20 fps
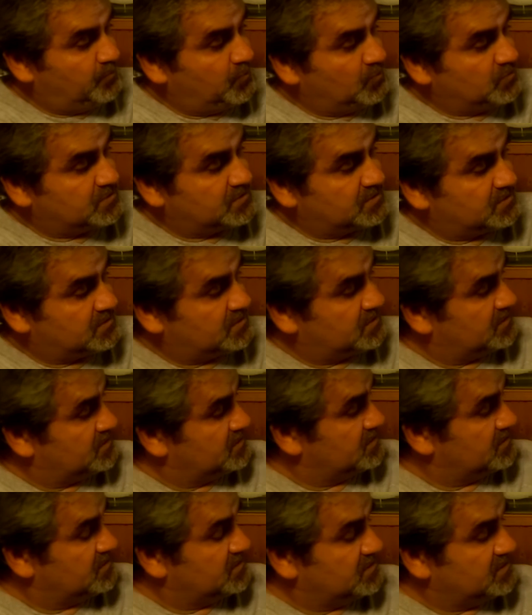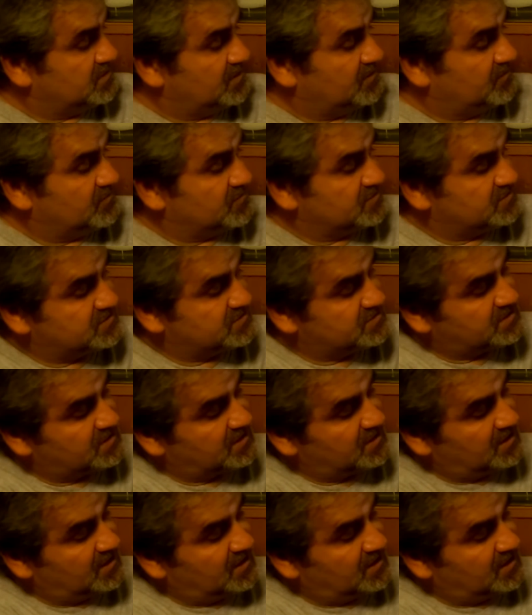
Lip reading: put there was